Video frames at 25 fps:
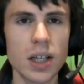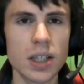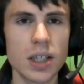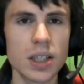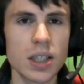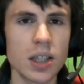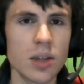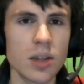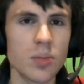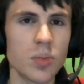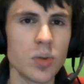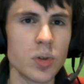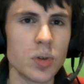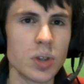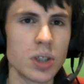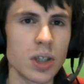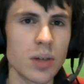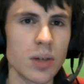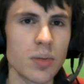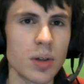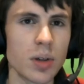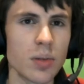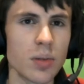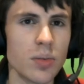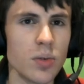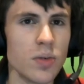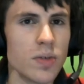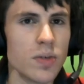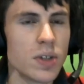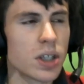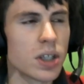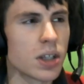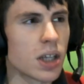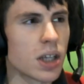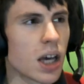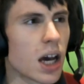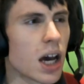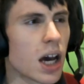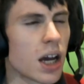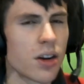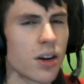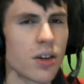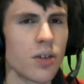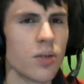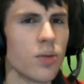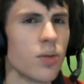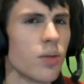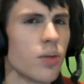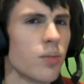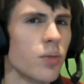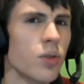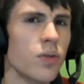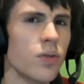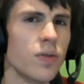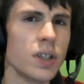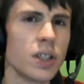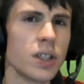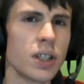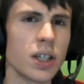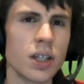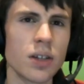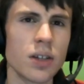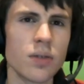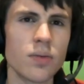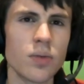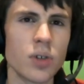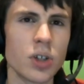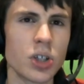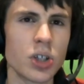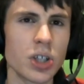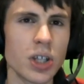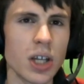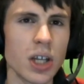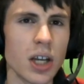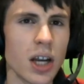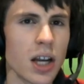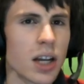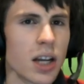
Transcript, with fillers: I'd seen the boards up at the movies and that. I don't know what movies I did watch then.